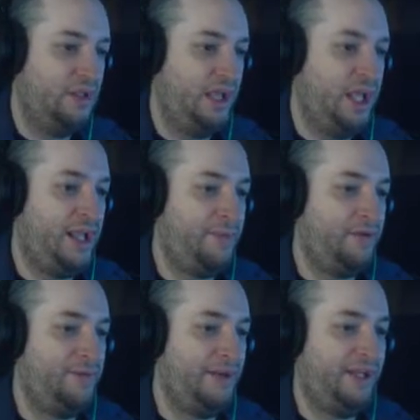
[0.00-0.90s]

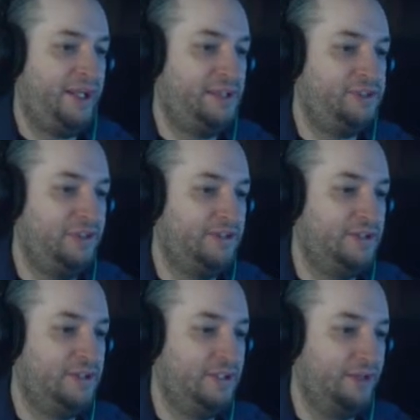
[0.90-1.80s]
Hammer one hand,
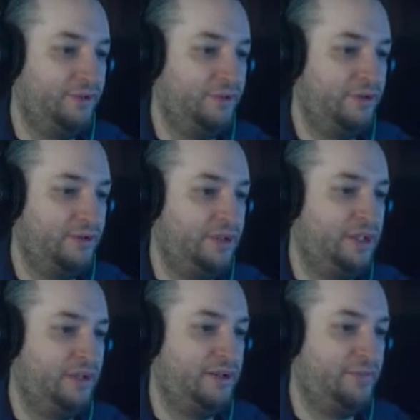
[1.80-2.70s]
chisel the other,
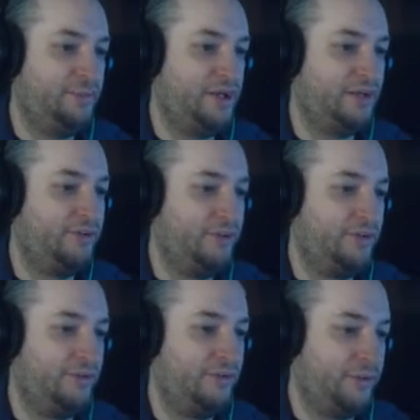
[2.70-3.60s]
cutting up rocks,
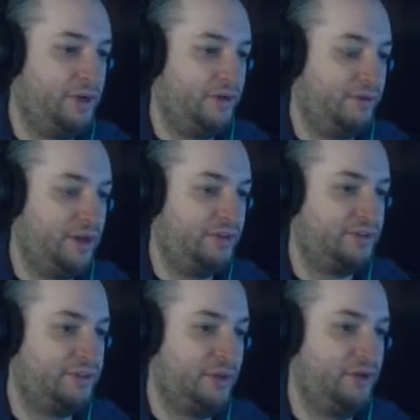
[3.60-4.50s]
uh,
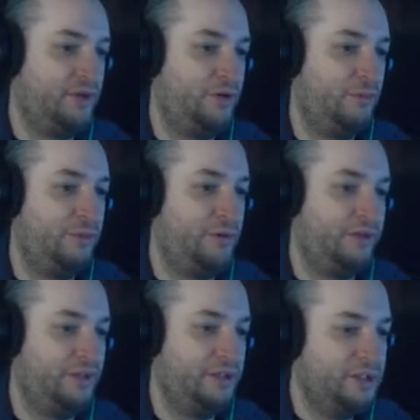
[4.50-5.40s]
rocks to bring home to
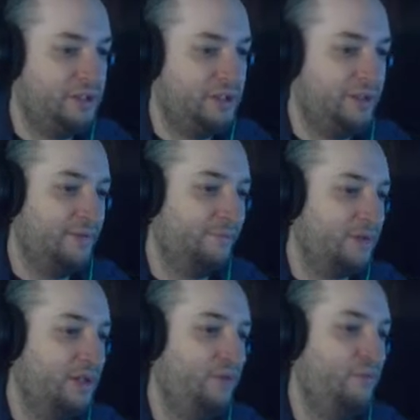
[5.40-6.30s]
mother.
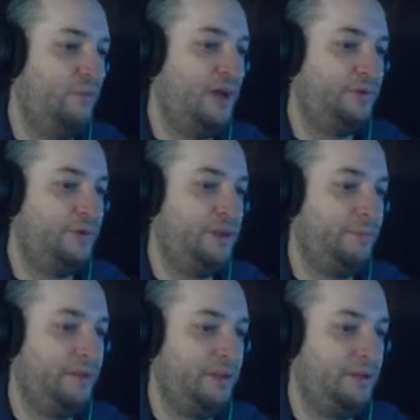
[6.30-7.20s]
Rocks
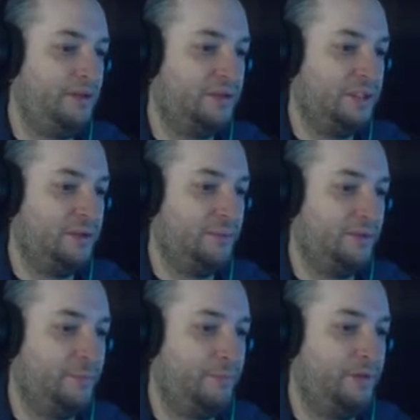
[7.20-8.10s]
become gill, gill,
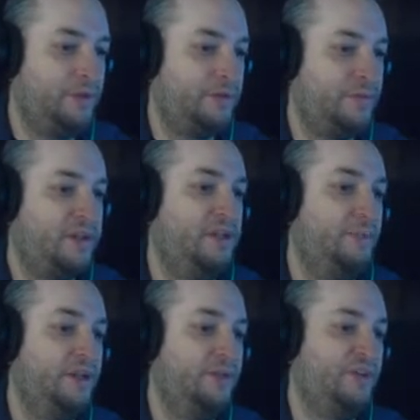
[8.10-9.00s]
gill
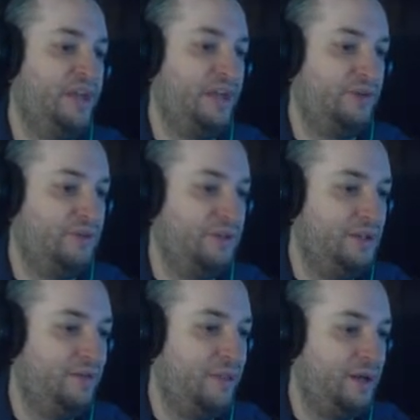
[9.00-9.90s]
becomes a house.
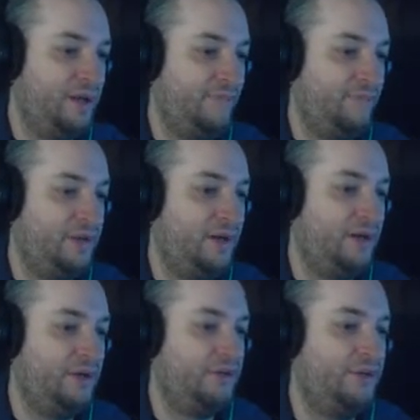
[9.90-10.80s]
Our
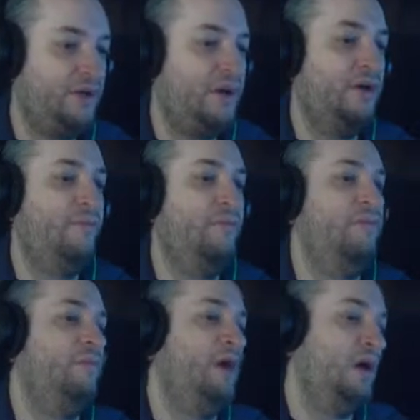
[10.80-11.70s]
hearts, our,
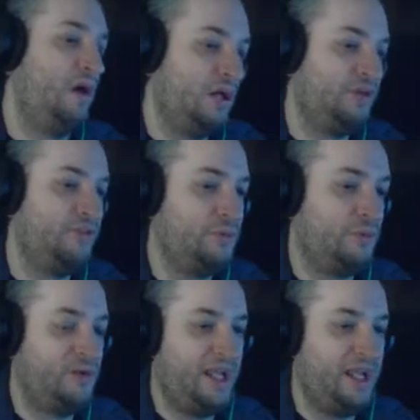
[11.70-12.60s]
our hearts the
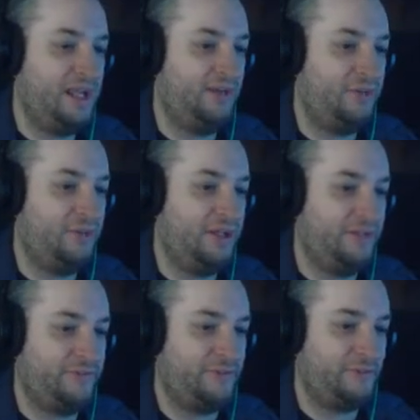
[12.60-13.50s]
quarry has, no
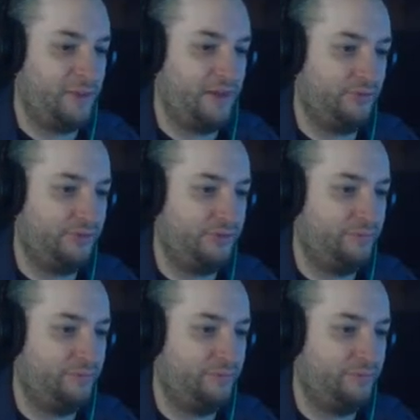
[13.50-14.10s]
need for a spouse.